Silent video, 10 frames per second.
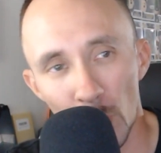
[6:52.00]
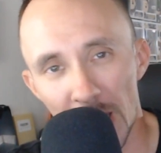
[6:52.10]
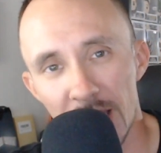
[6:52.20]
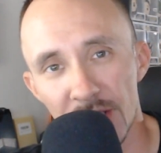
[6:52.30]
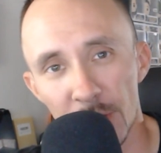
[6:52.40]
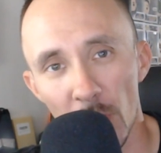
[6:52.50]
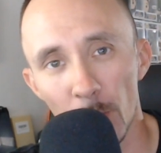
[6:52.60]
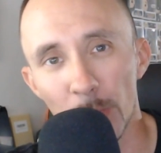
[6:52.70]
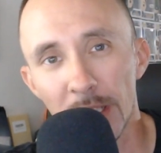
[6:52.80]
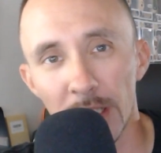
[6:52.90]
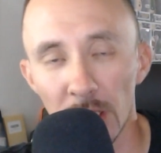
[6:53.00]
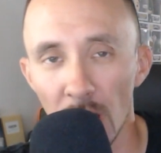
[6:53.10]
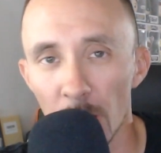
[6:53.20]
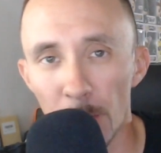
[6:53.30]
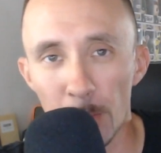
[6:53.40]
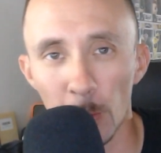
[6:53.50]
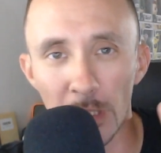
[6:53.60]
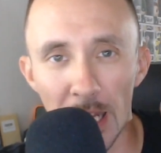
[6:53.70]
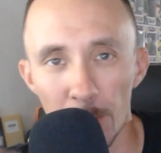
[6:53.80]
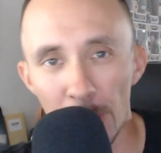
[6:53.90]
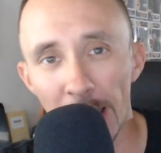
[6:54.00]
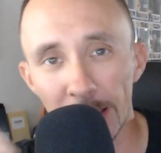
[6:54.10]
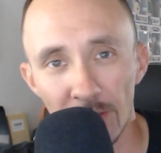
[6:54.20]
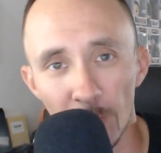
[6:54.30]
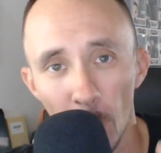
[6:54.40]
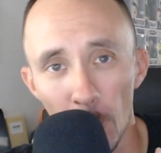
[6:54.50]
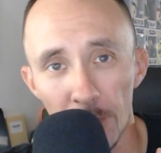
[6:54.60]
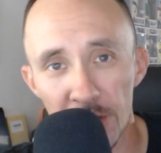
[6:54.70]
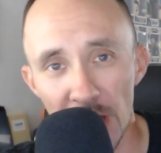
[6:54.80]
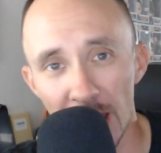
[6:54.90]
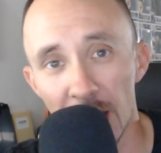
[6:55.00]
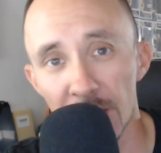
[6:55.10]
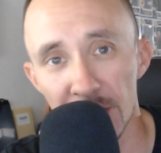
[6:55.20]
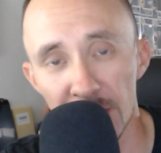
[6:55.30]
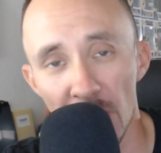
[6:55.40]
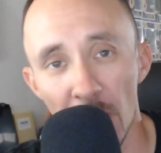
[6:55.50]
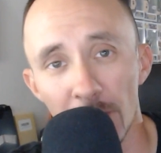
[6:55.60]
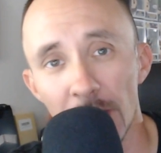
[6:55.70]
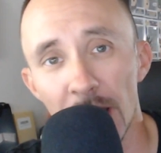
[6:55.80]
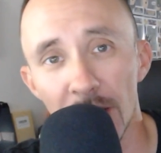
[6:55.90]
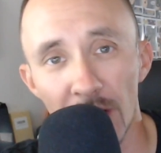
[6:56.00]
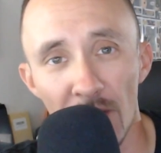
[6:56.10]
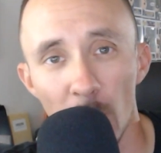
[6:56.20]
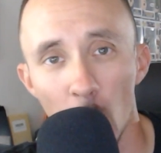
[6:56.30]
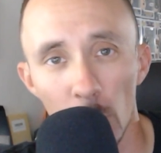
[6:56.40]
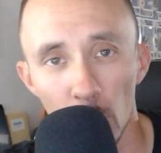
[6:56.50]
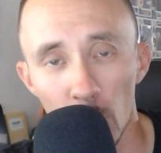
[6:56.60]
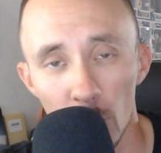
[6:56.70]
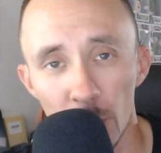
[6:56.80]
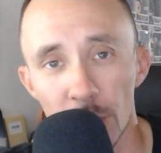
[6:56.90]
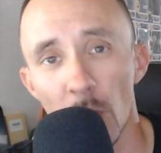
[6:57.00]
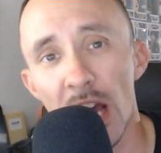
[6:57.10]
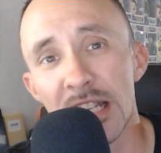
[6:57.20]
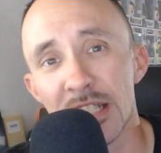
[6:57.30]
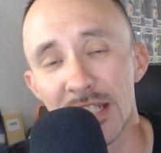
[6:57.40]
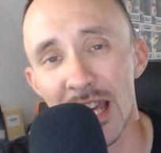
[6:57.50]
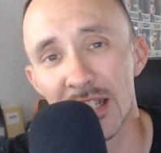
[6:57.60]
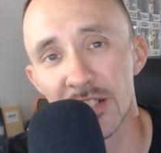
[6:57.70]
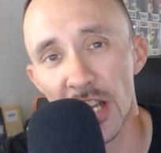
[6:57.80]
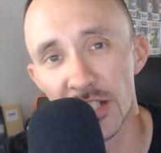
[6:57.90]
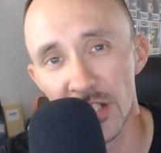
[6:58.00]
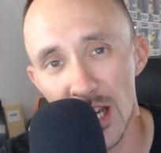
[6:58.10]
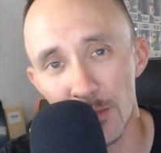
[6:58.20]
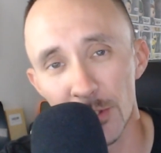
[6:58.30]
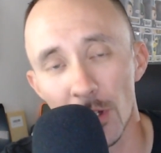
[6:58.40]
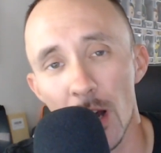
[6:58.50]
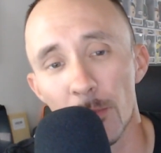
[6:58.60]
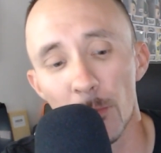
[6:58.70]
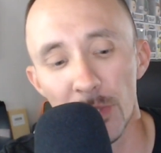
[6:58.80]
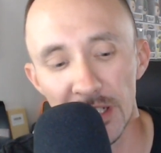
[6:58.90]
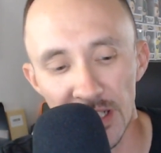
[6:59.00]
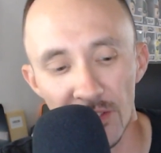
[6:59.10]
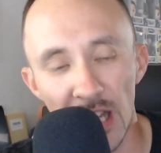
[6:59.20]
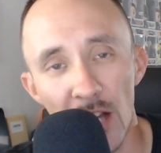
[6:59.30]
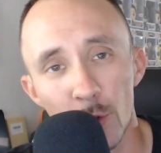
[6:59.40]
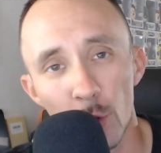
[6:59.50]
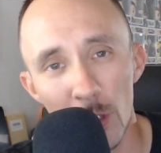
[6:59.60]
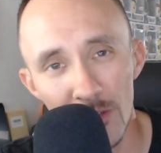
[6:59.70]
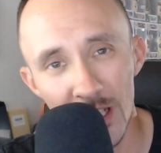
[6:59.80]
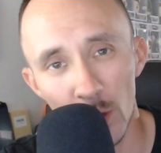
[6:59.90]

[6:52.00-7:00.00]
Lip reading: it started bringing in a lot of people kind of begging for the shoutouts and stuff and not following the rules, so I decided to change it up. So I'm going to be giving out trivia